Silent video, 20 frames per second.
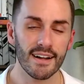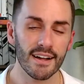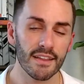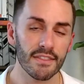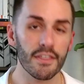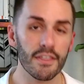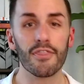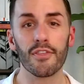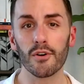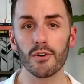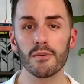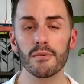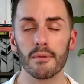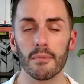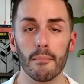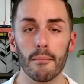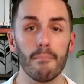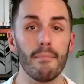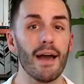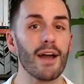The third
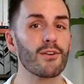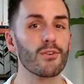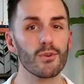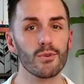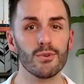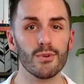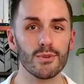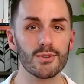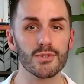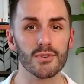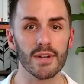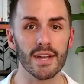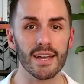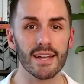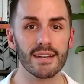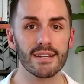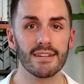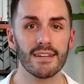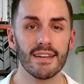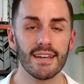
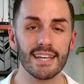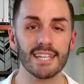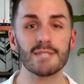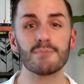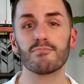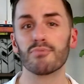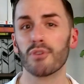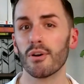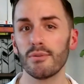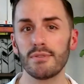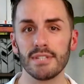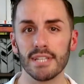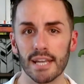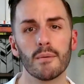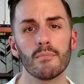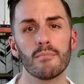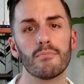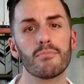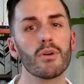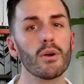macronutrient is
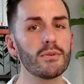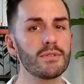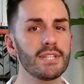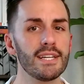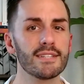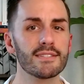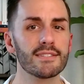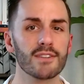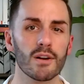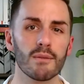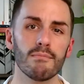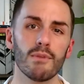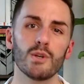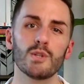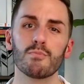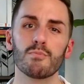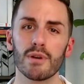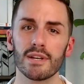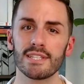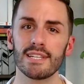protein. Proteins are
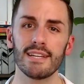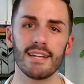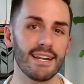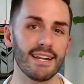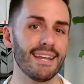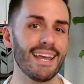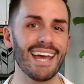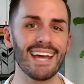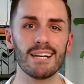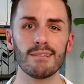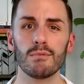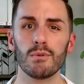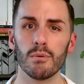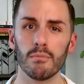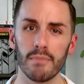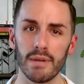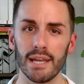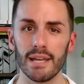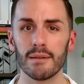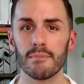most present in animal
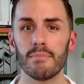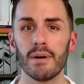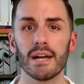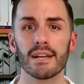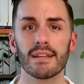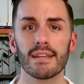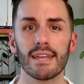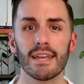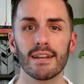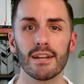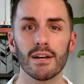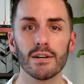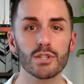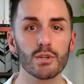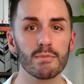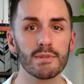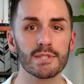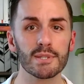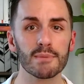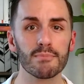meat, but can
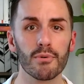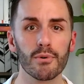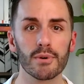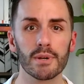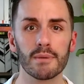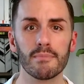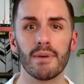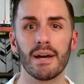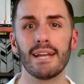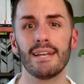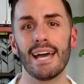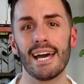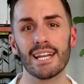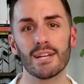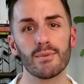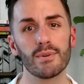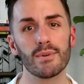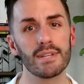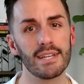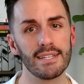also be supported by an
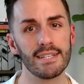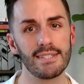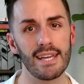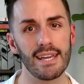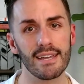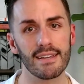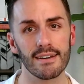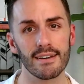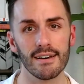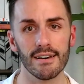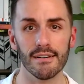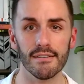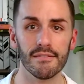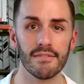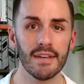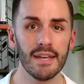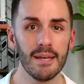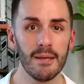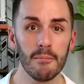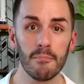adequate intake of
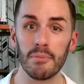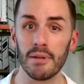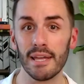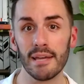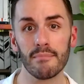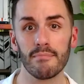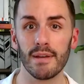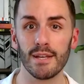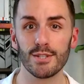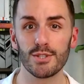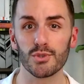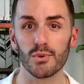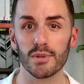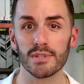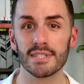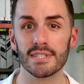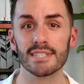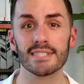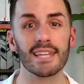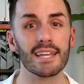plant-based
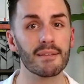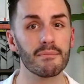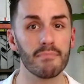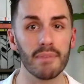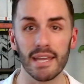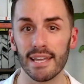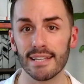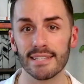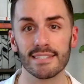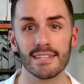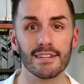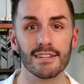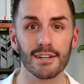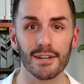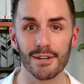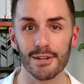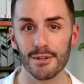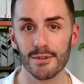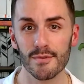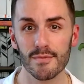choices like beans and
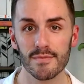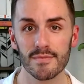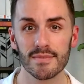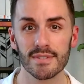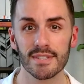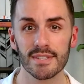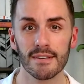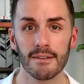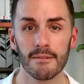legumes.